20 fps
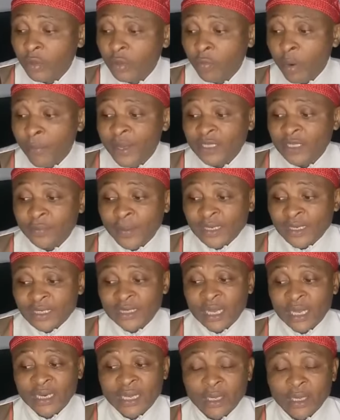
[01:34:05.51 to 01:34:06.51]
the moment
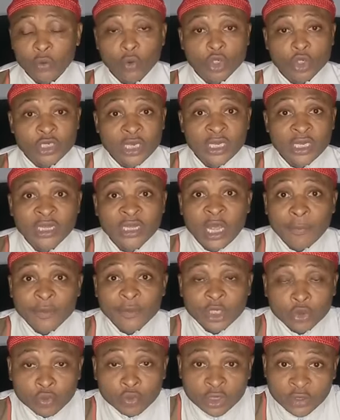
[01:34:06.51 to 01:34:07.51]
Mazi Nnamdi Kanu was
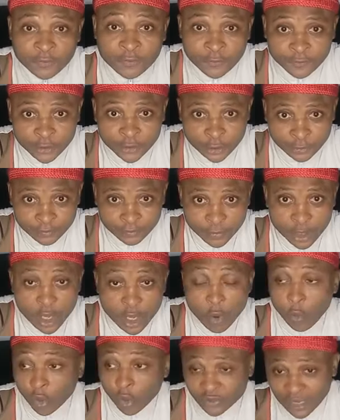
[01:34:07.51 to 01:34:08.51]
kidnapped in 2015.
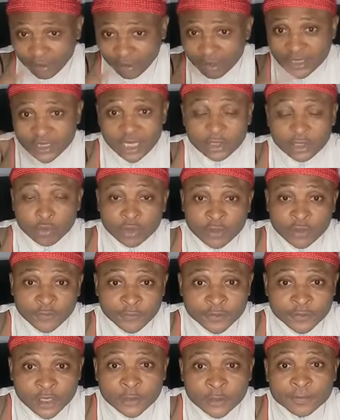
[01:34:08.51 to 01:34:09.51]
Was arrested
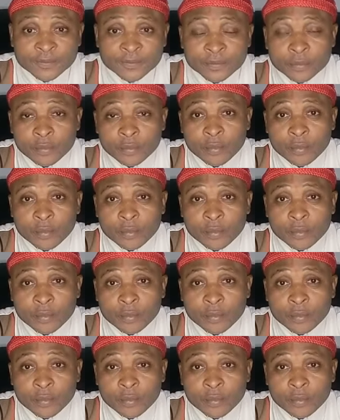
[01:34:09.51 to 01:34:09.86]
2015.